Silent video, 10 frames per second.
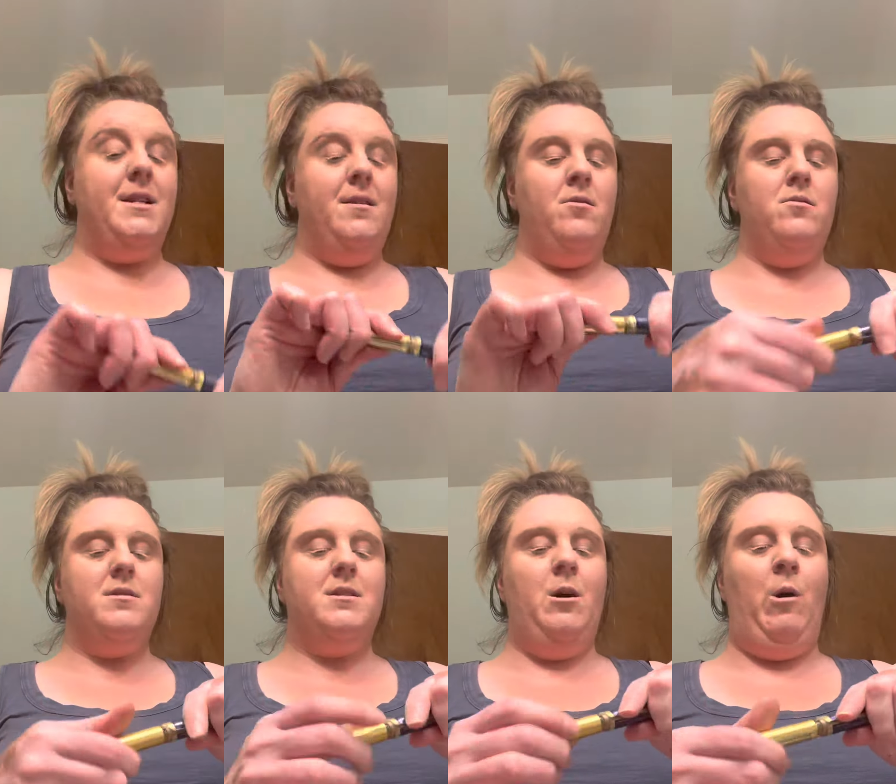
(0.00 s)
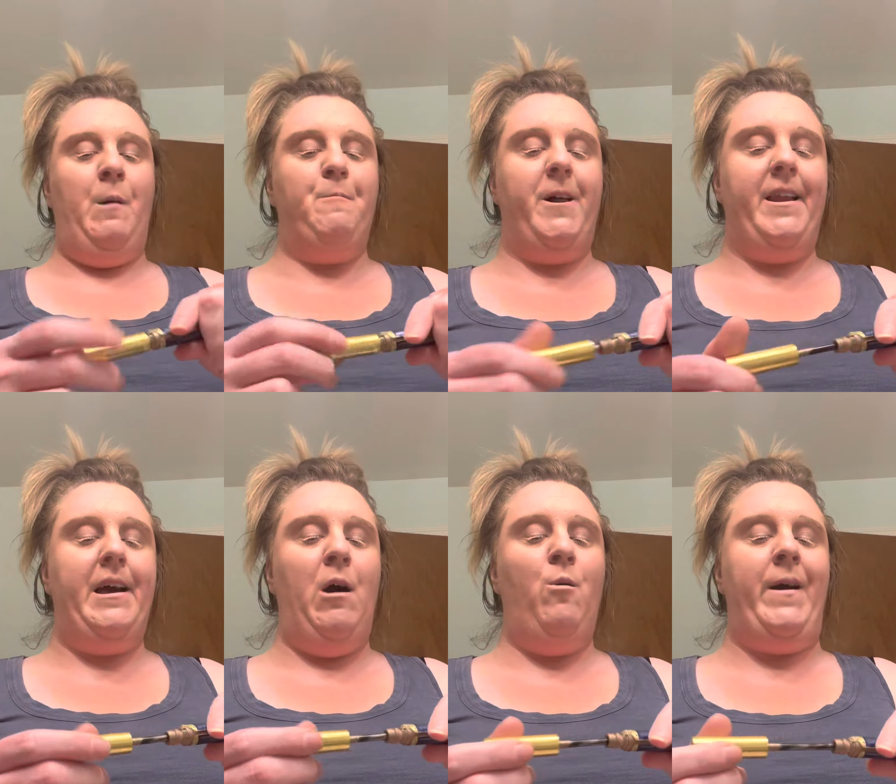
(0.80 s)
to, so I'm going to
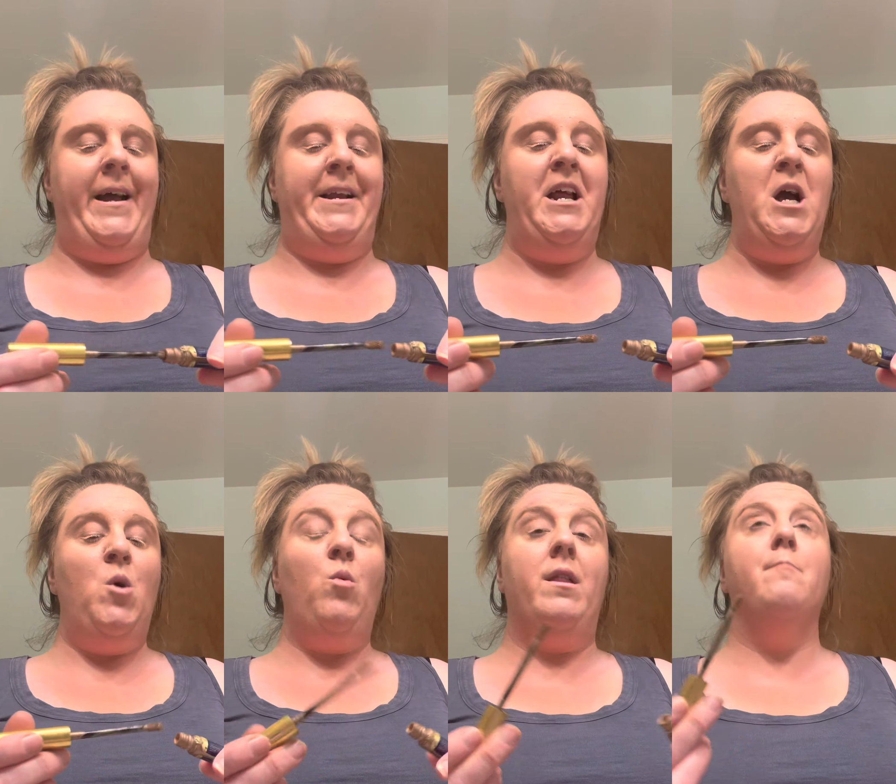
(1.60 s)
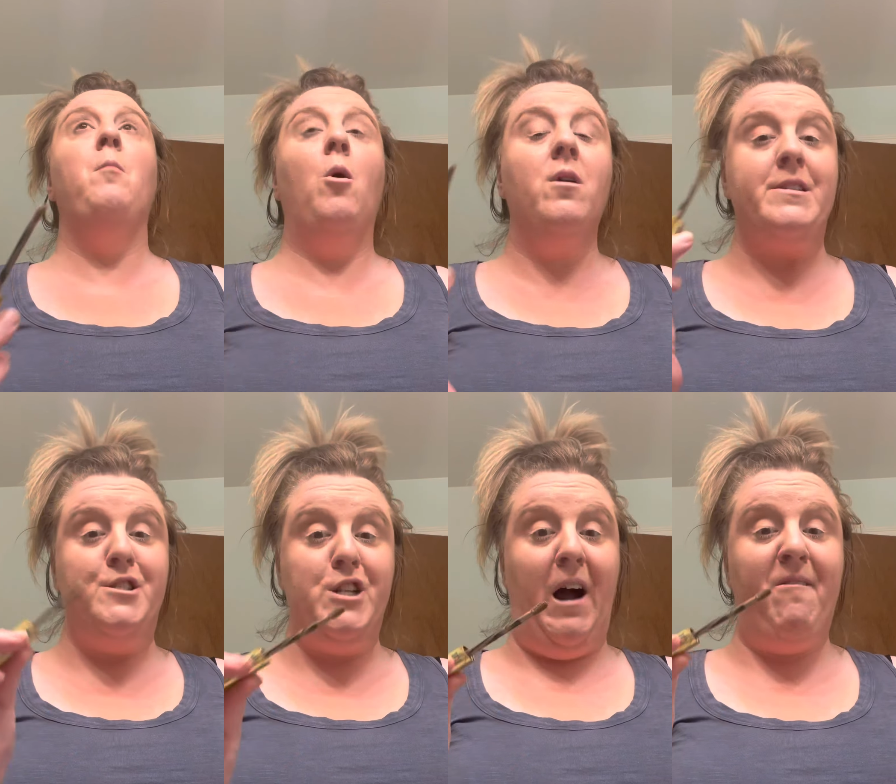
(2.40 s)
go in with Mocha
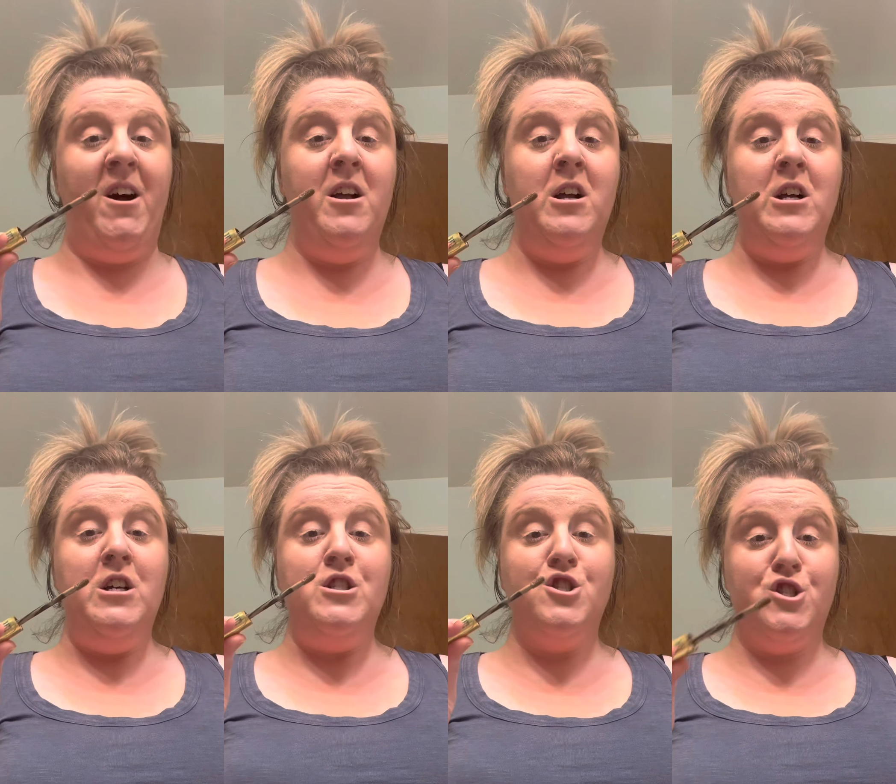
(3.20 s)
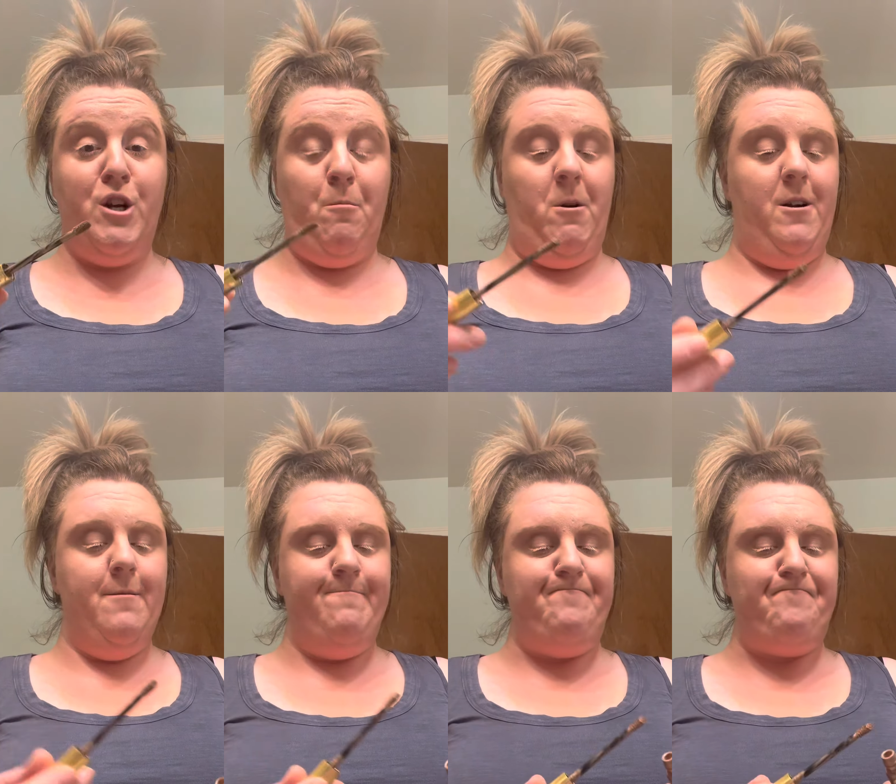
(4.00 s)
Java Shimmer